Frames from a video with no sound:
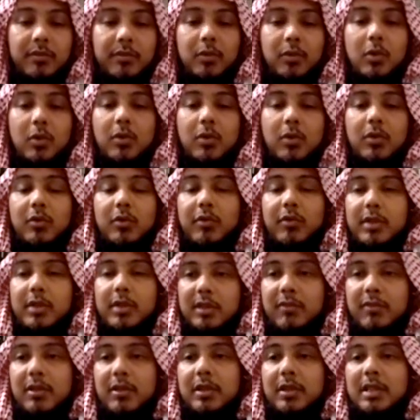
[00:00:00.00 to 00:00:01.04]
going through very
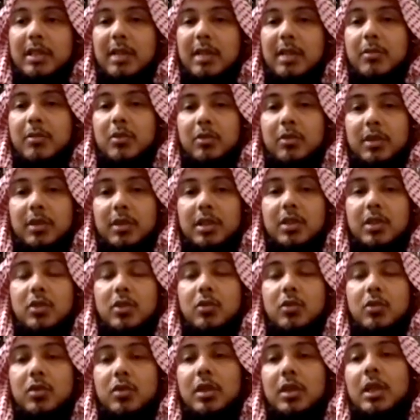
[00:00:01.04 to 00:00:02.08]
difficult times on these
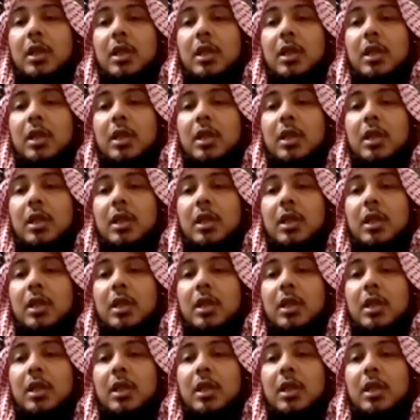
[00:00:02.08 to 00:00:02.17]
issues.